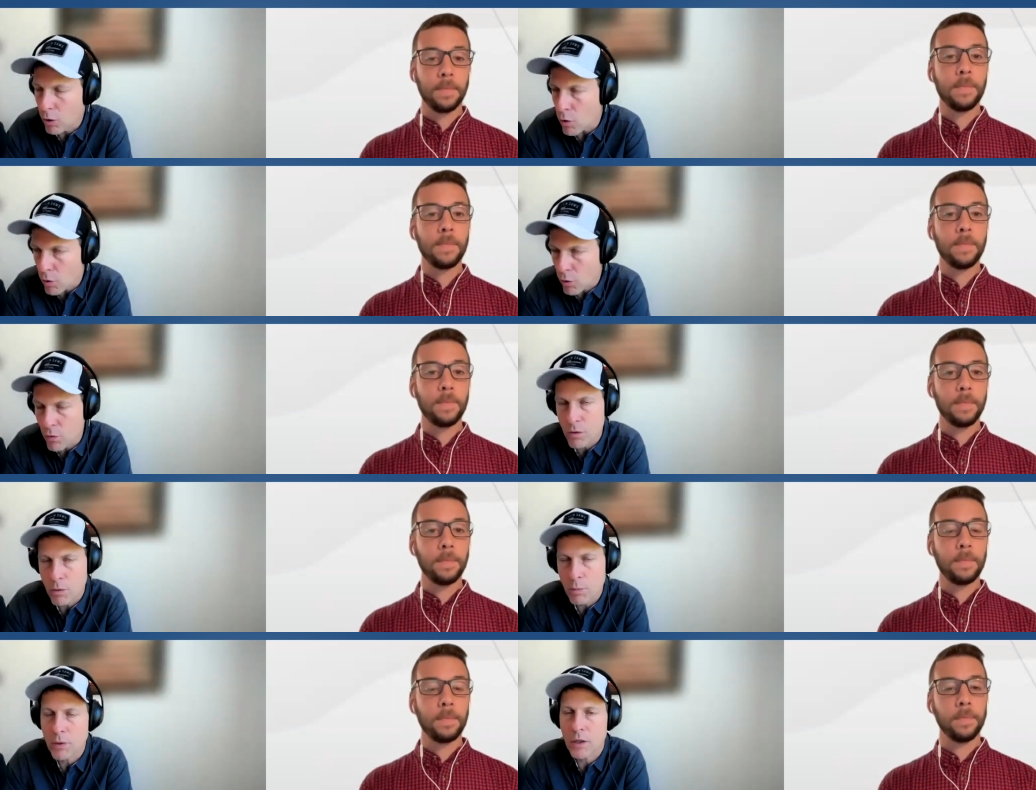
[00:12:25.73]

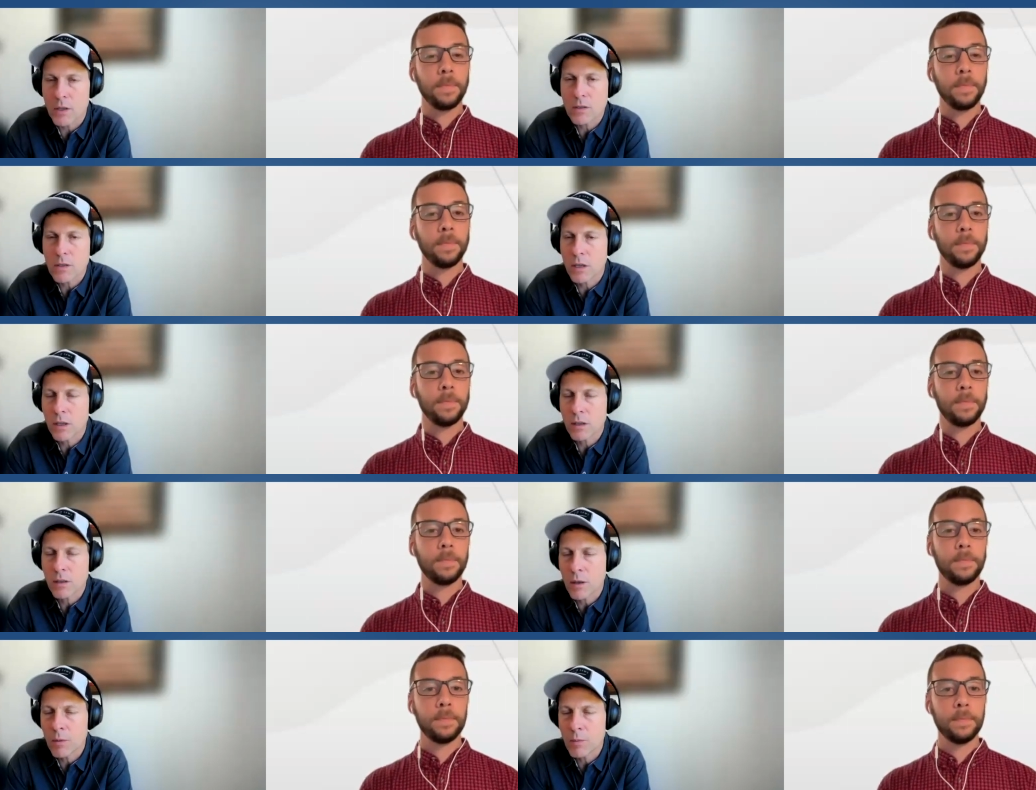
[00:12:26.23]
Speaker 1: all
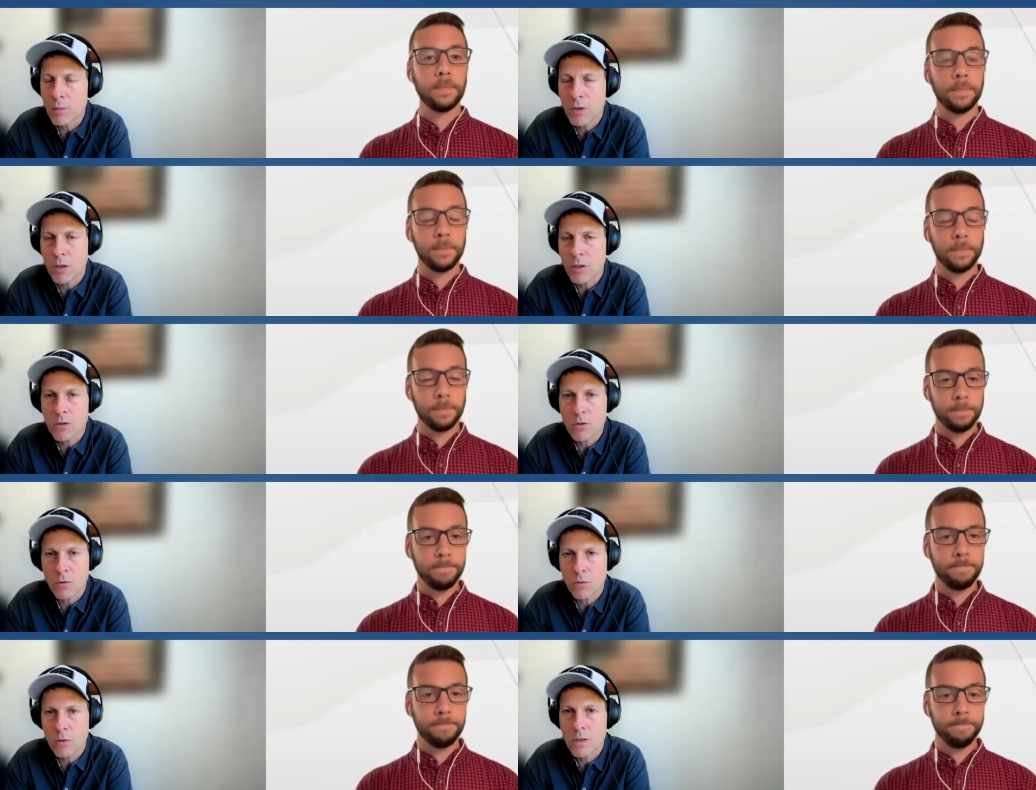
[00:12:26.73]
over the place.
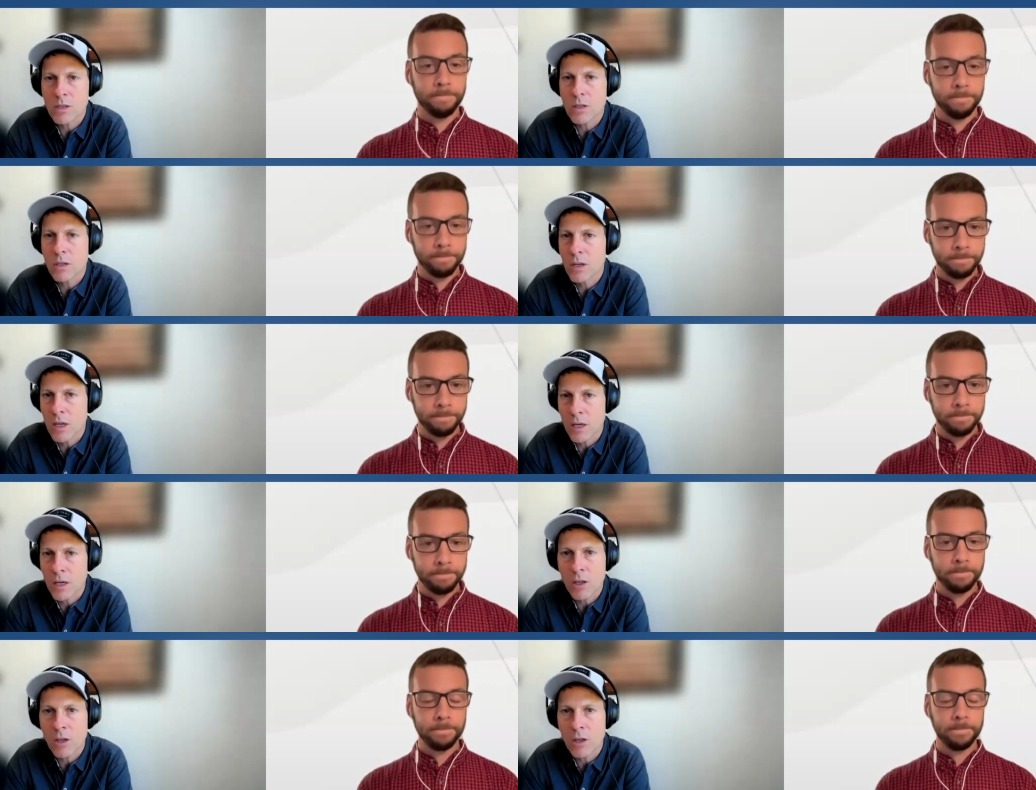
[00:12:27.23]
Anytime you can
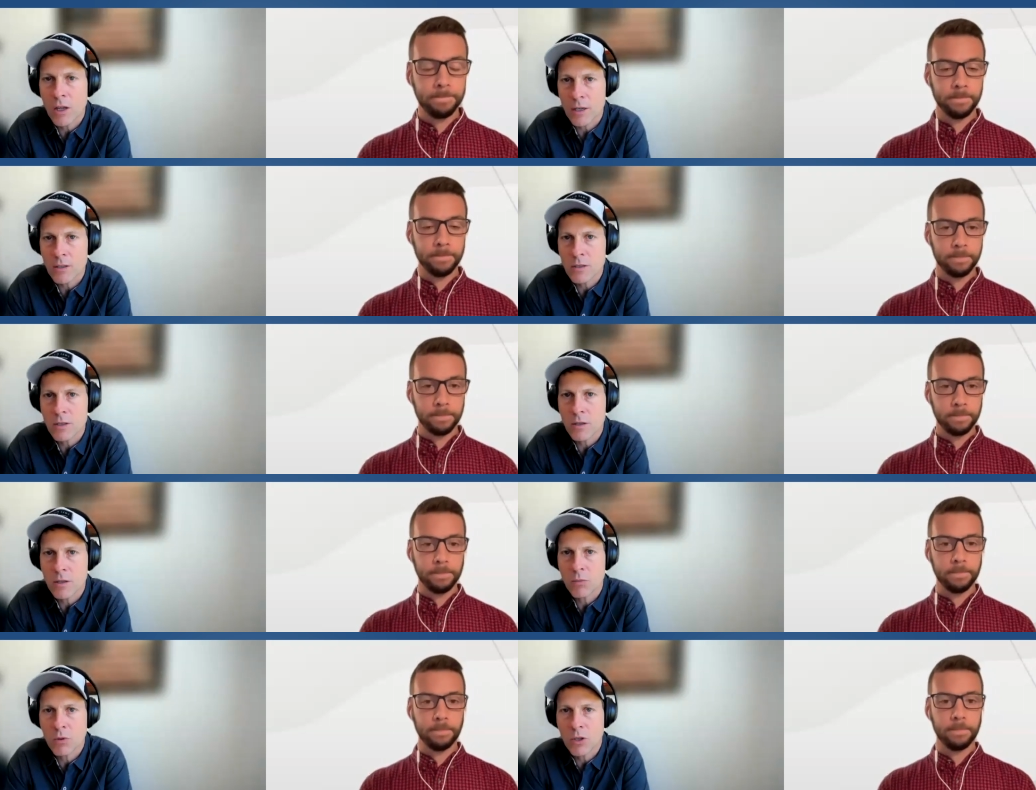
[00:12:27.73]
squeeze a
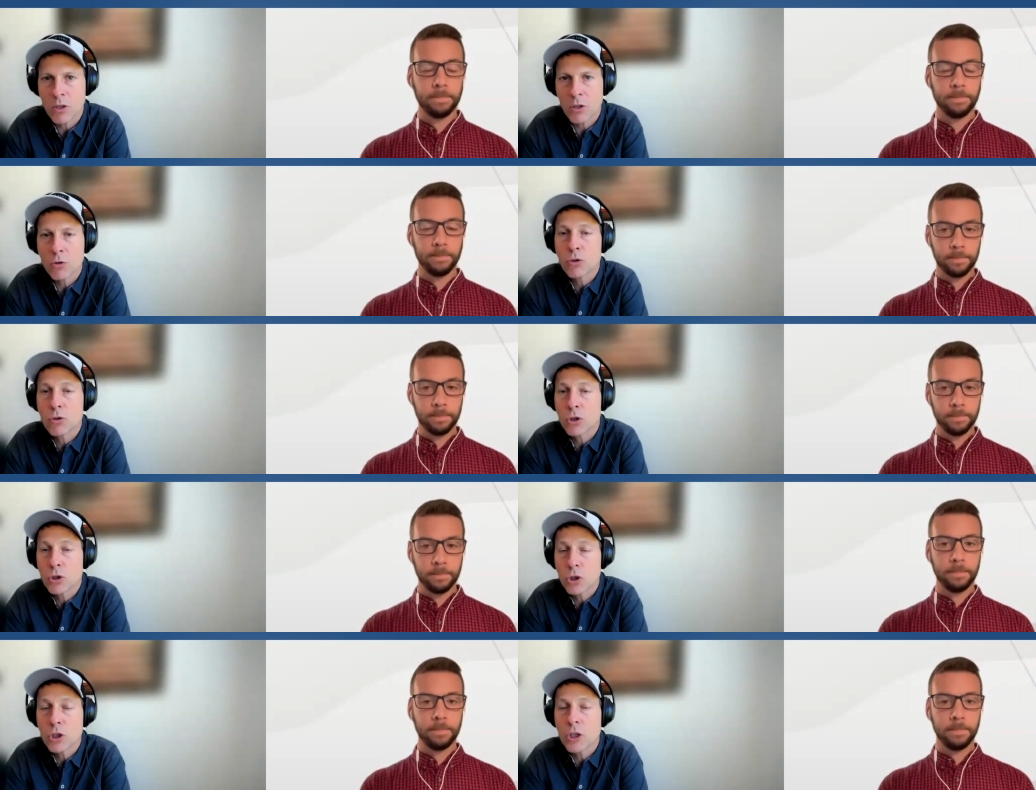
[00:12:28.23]
nickel out of
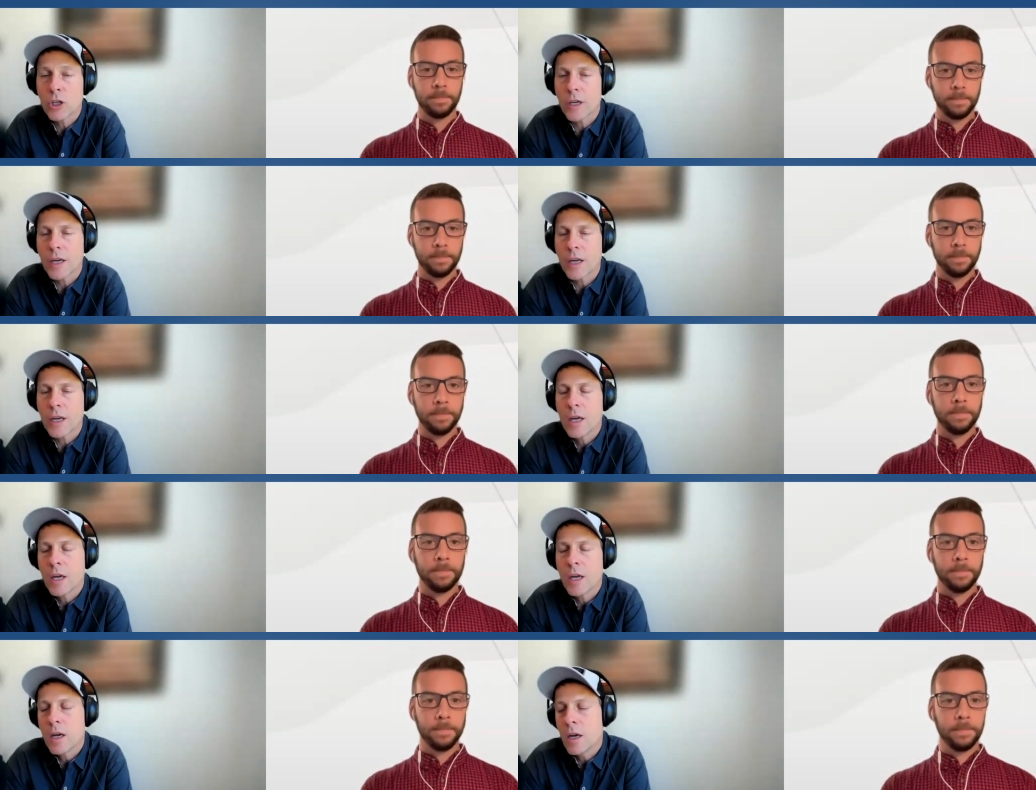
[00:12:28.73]
something, you
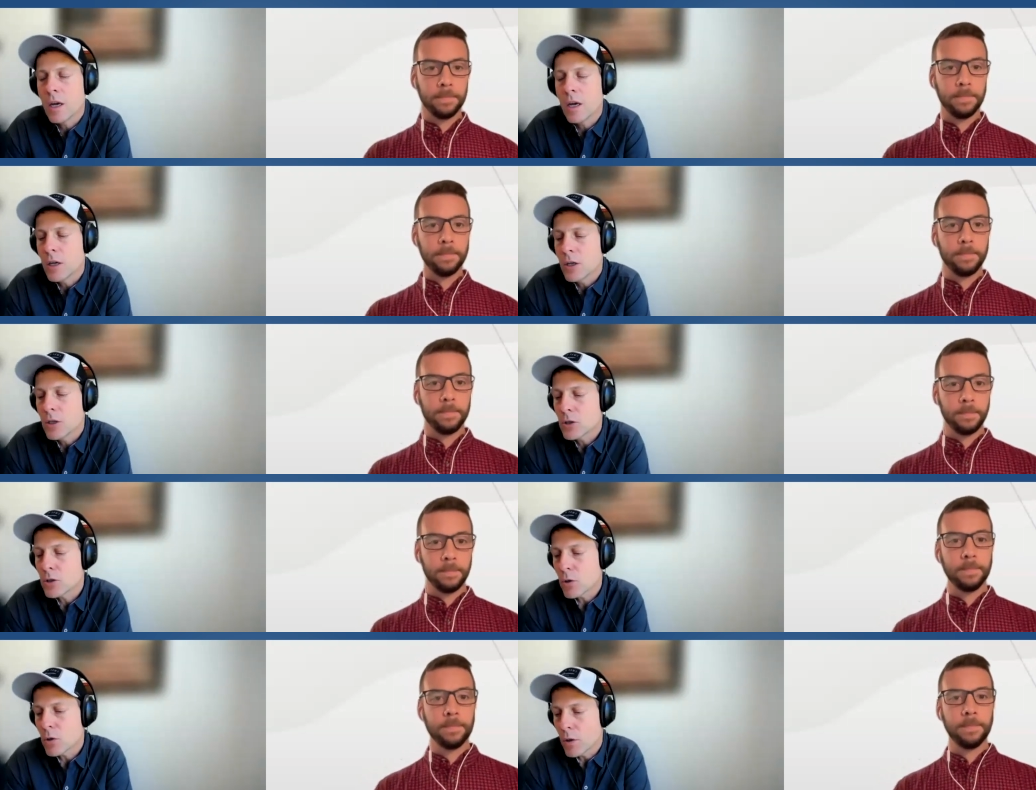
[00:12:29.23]
should.
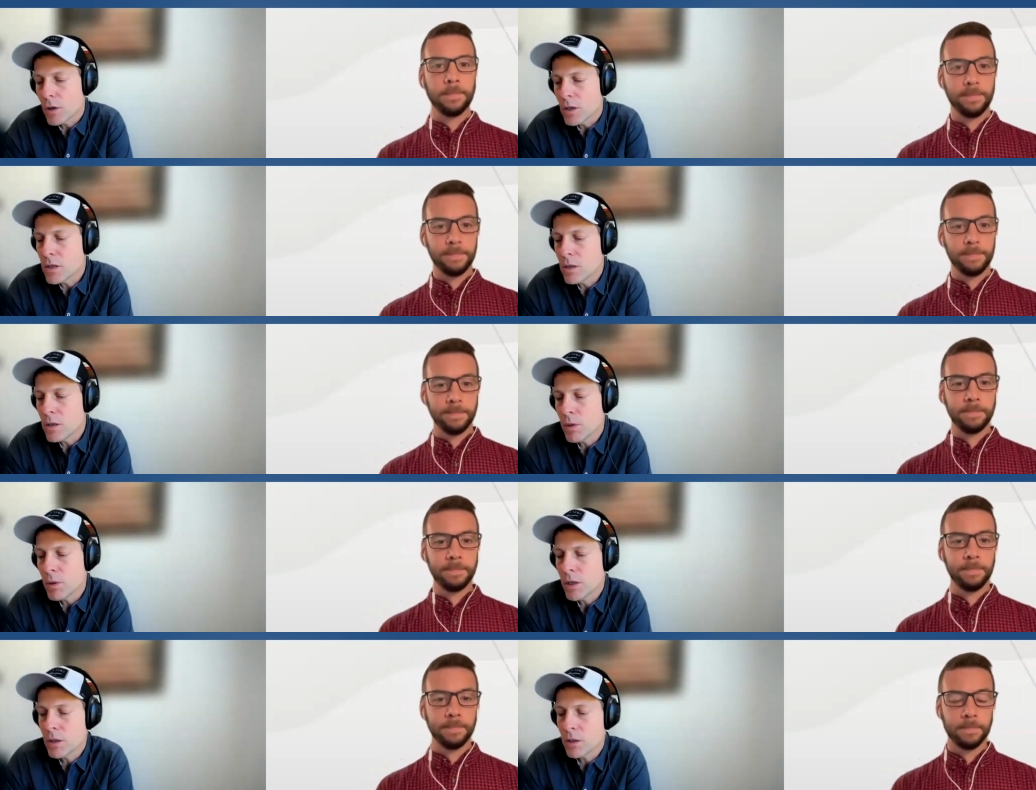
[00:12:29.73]

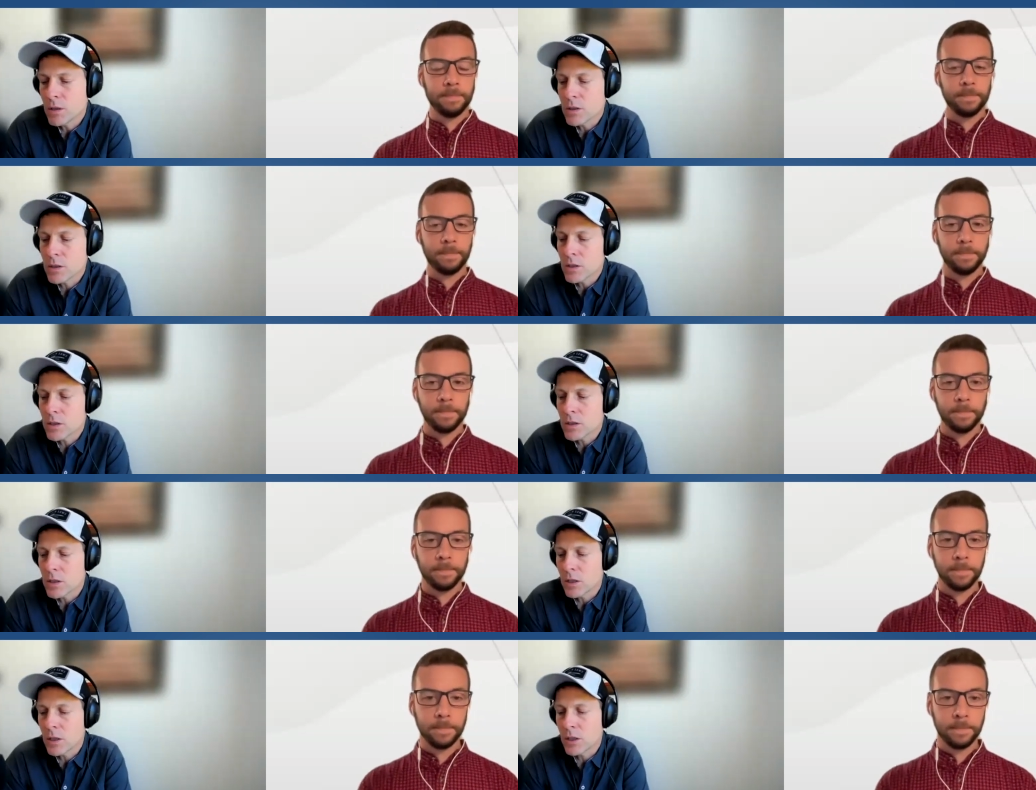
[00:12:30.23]
So is it
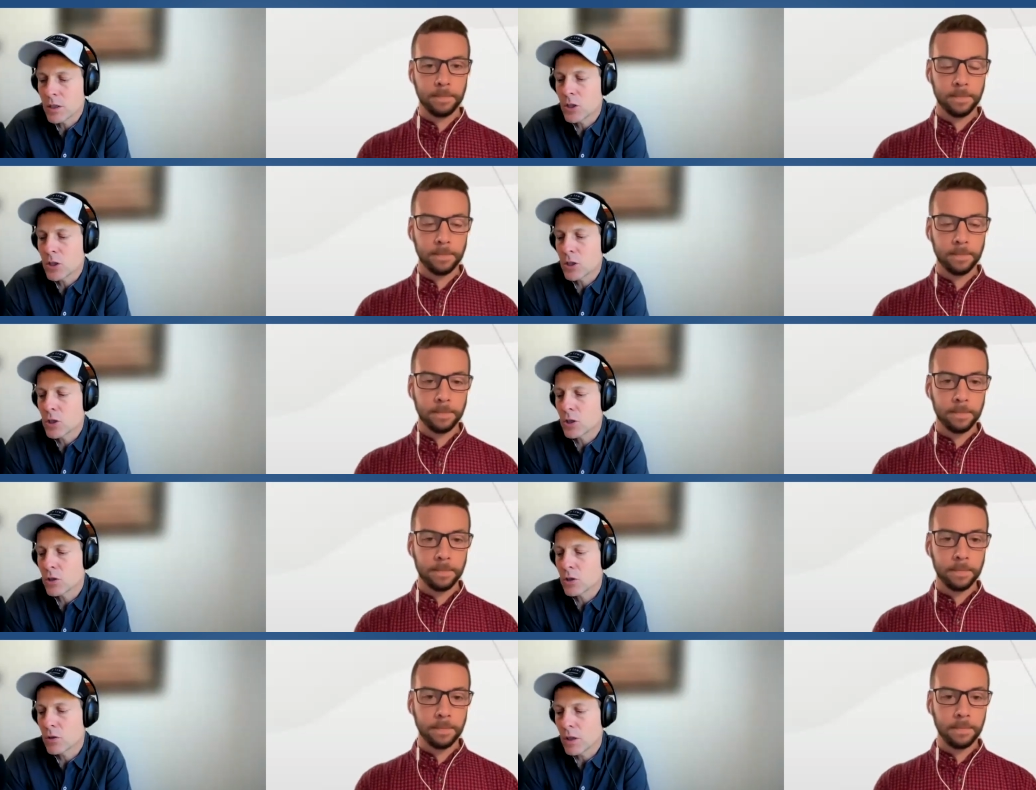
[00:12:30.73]
because it's an
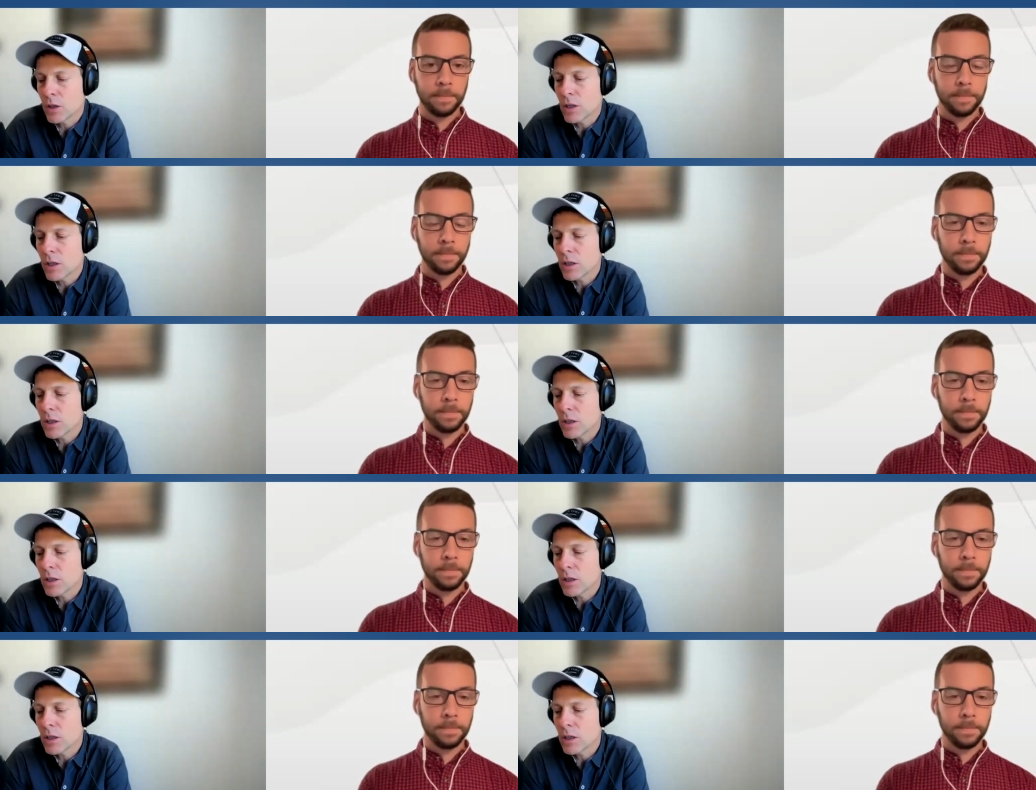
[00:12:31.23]
additional